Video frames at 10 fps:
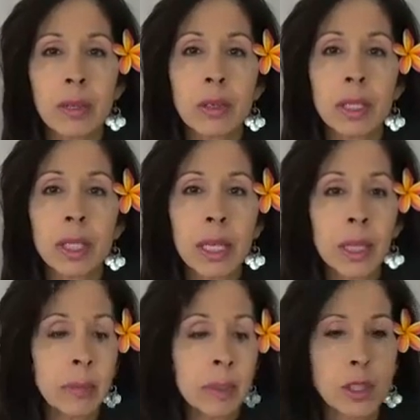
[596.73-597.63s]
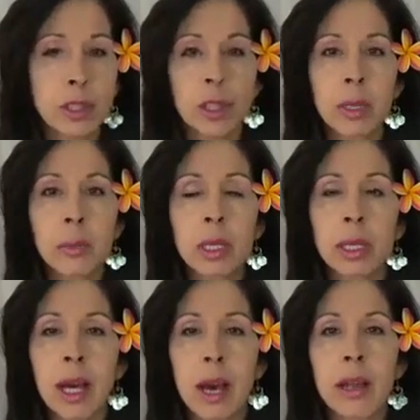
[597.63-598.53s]
keep your dream
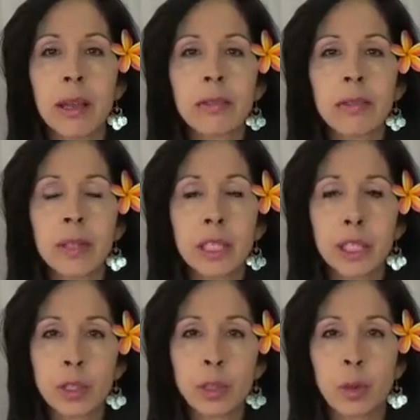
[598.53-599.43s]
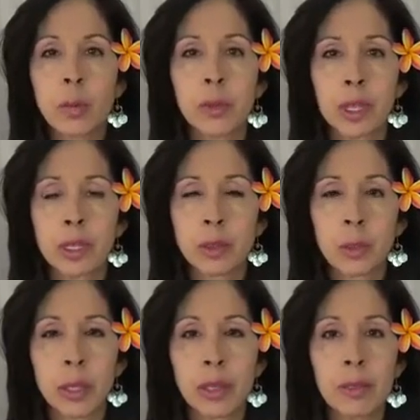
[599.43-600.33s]
alive in your notebook as
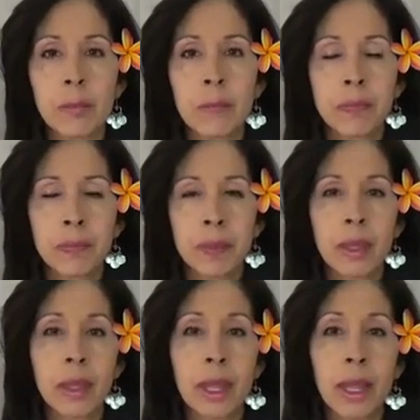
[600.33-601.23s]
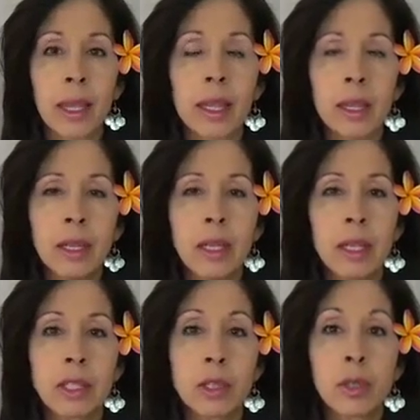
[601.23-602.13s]
well. Okay.
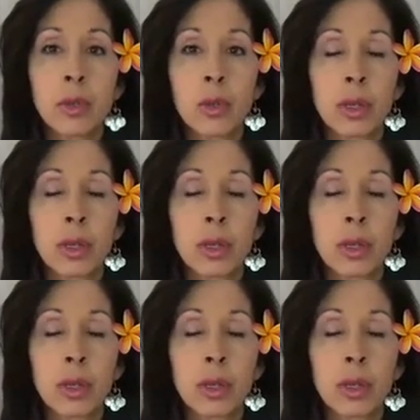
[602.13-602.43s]
So